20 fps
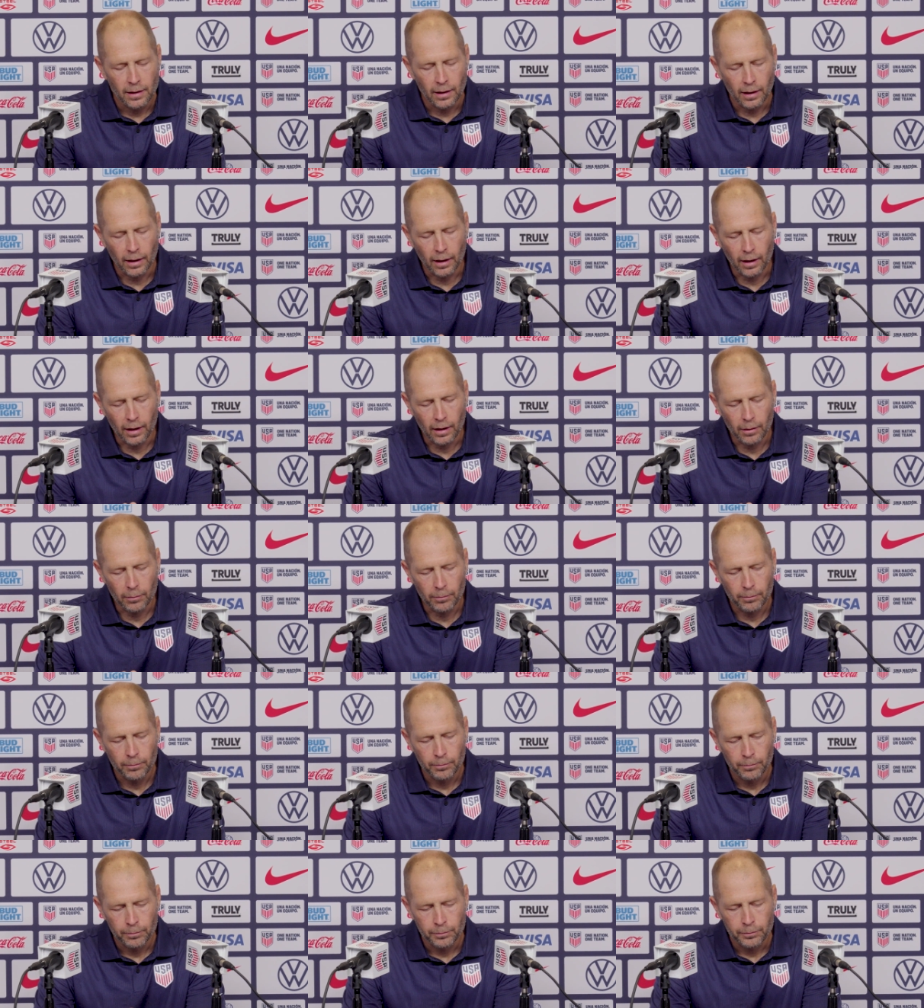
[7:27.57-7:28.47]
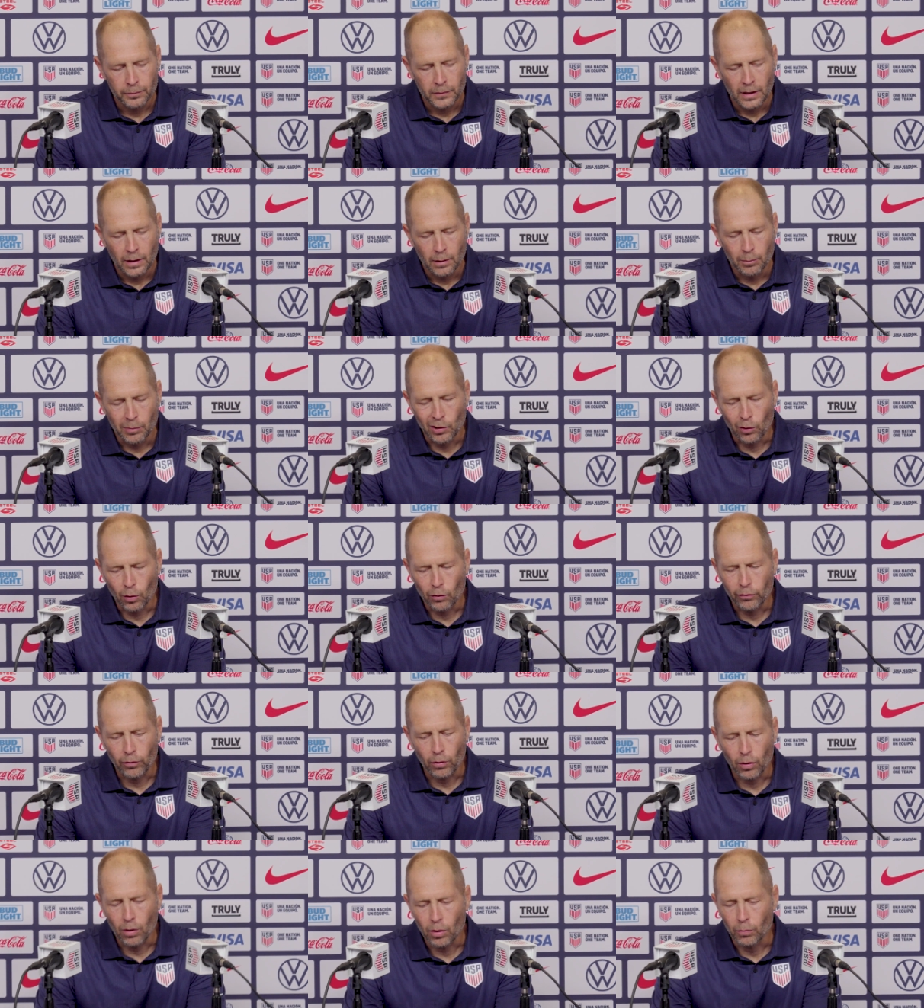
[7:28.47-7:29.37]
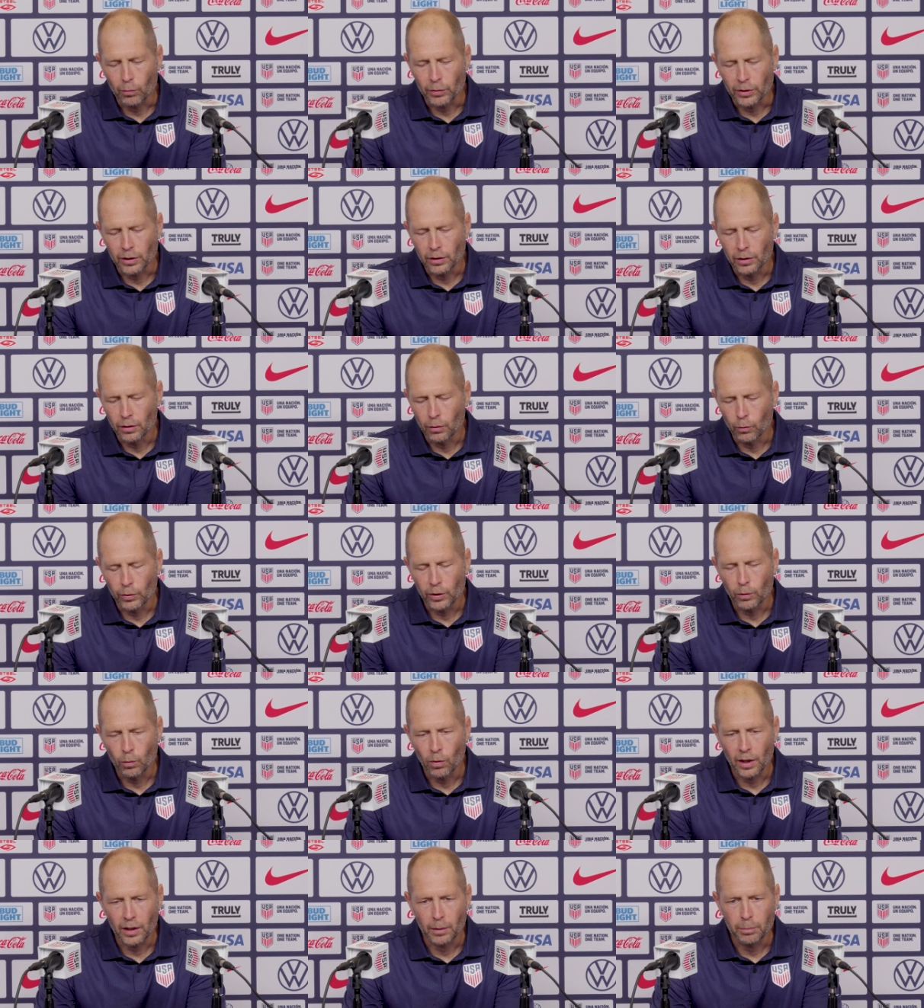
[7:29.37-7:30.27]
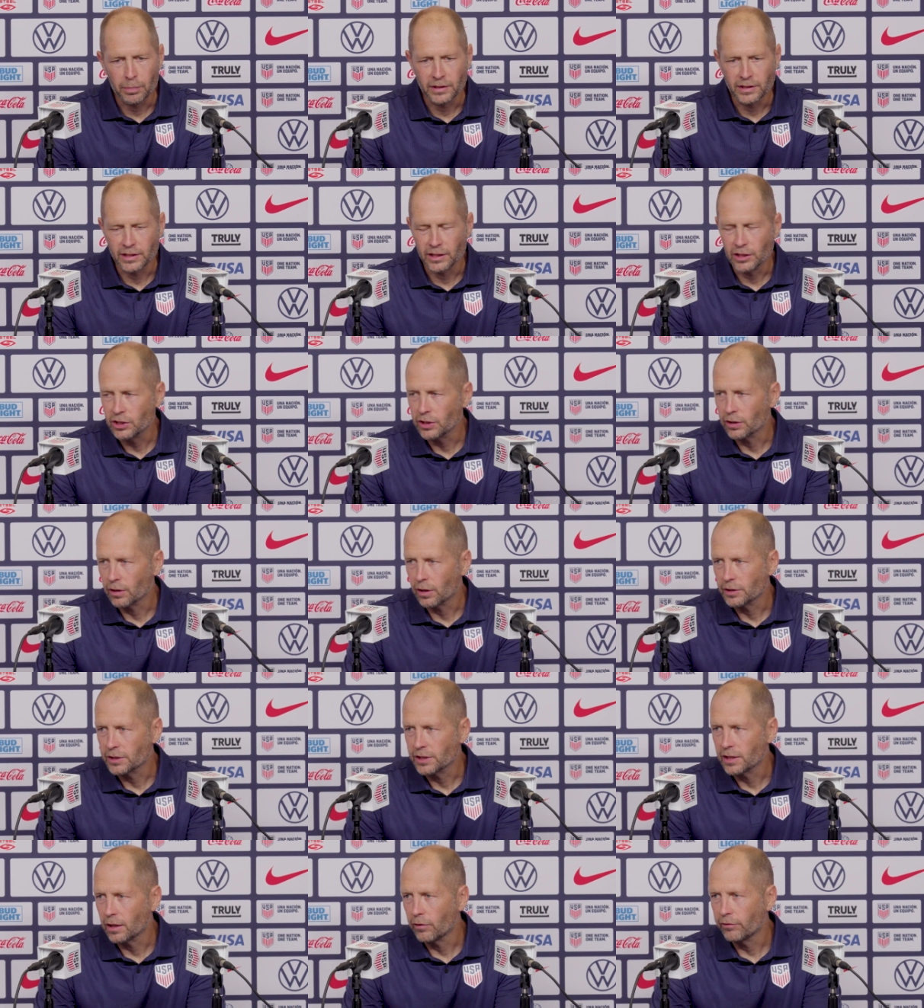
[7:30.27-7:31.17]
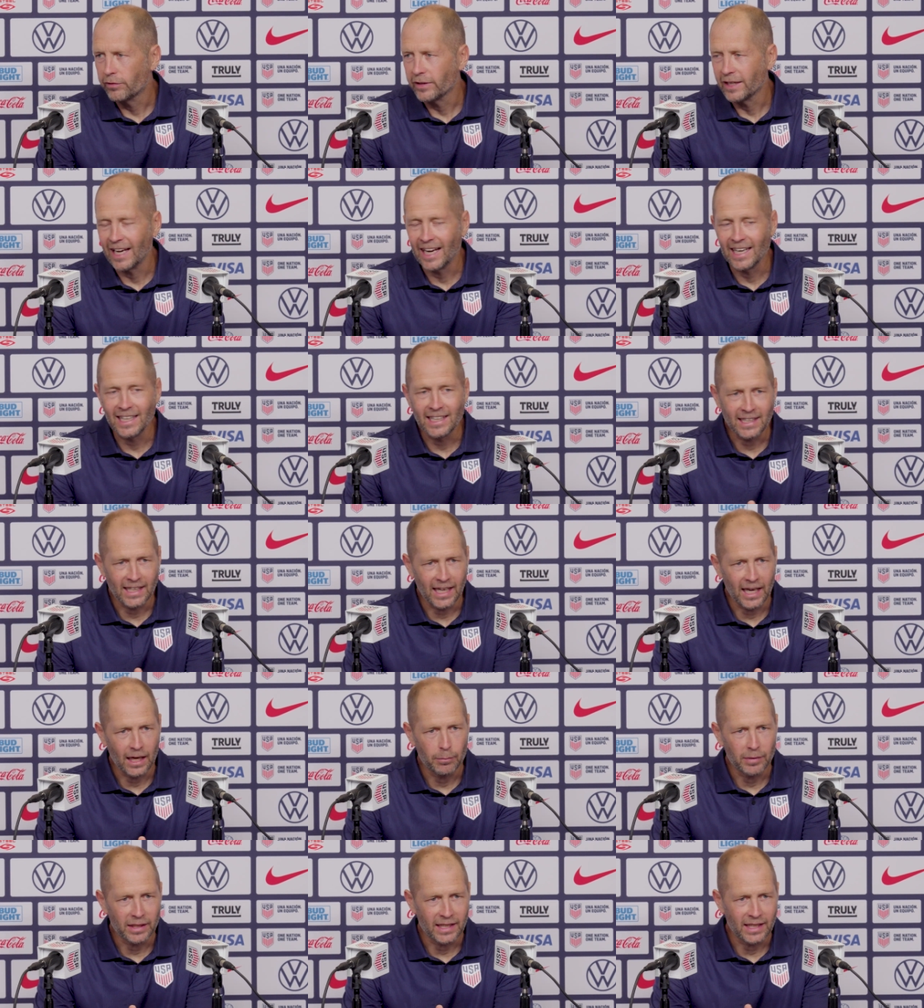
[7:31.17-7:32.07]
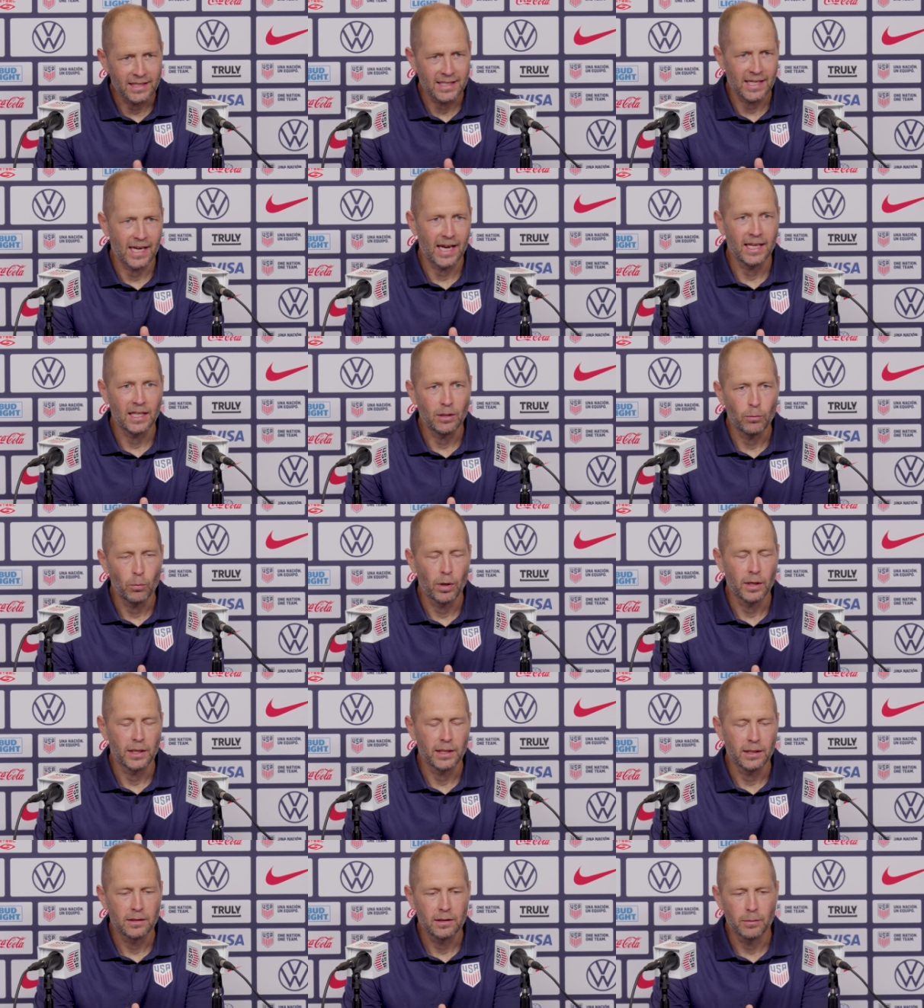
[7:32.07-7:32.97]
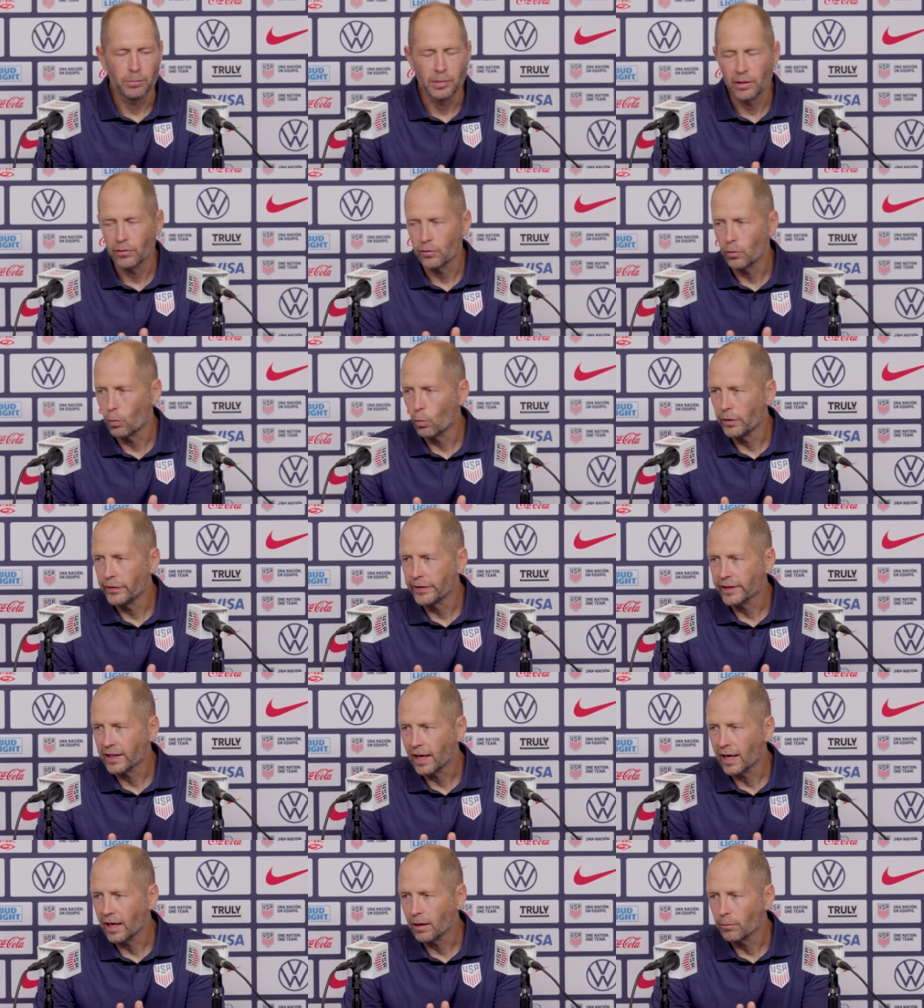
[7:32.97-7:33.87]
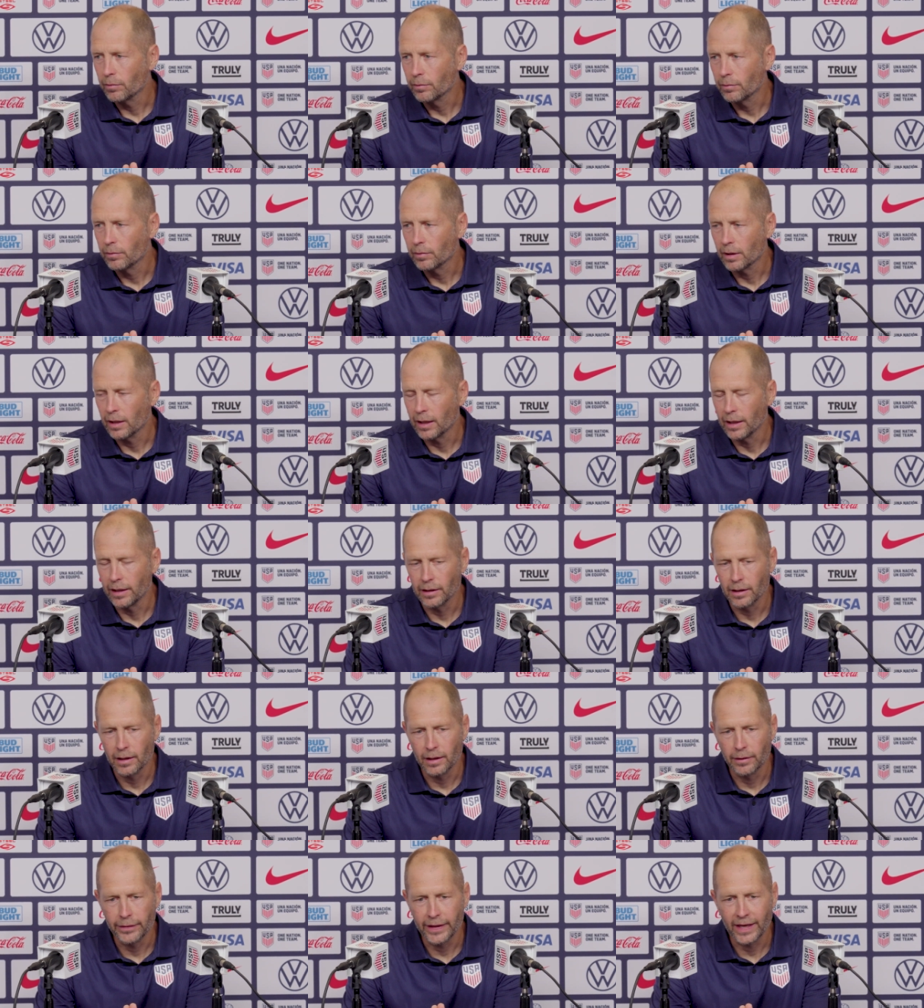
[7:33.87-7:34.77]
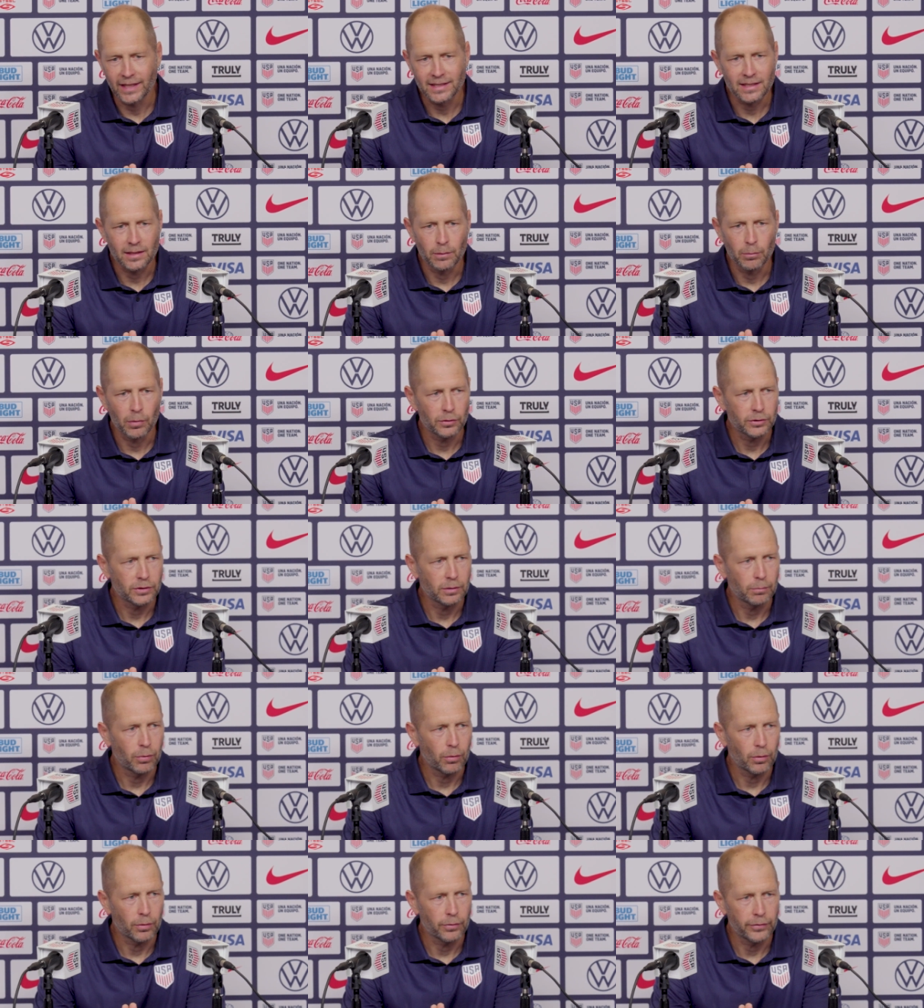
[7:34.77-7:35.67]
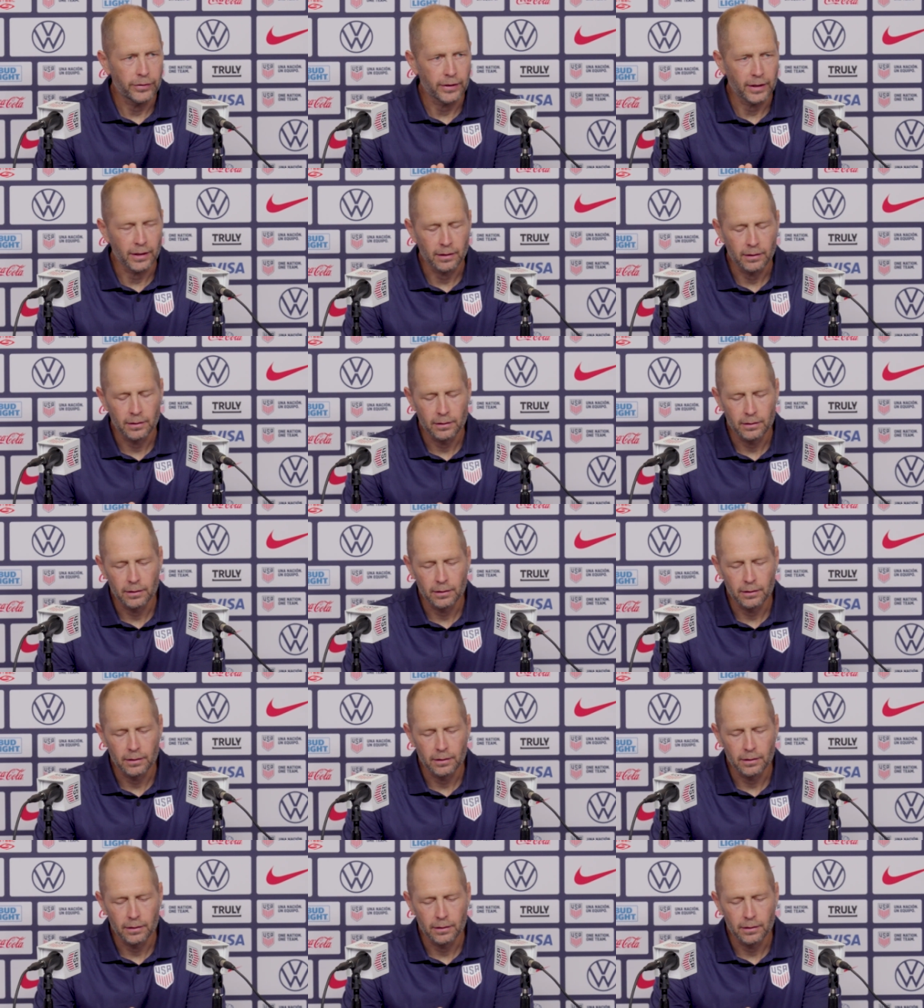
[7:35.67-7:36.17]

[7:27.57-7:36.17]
Um, but overall, we you know we want to position ourselves in any game against anybody to be able to win the game, and and that's the most important thing.